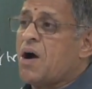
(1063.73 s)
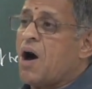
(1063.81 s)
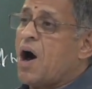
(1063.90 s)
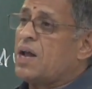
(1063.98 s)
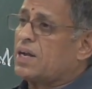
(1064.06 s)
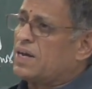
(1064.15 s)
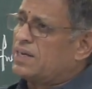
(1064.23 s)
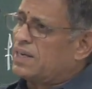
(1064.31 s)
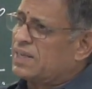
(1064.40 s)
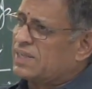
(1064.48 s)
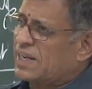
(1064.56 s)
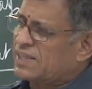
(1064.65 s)
all
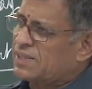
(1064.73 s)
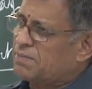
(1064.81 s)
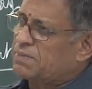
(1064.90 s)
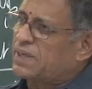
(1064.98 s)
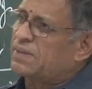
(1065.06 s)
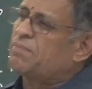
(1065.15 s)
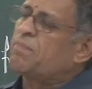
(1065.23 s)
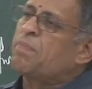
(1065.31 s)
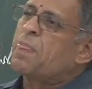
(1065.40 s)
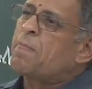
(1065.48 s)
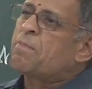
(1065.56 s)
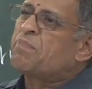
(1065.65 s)
countries accepted
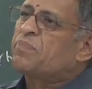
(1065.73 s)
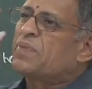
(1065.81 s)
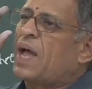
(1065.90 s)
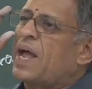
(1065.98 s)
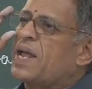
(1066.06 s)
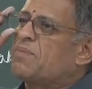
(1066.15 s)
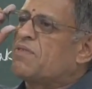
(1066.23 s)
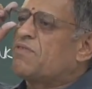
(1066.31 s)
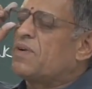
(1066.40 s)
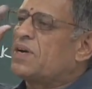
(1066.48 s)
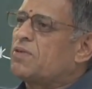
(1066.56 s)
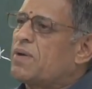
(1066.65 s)
the IMF
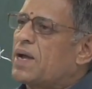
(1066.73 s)
World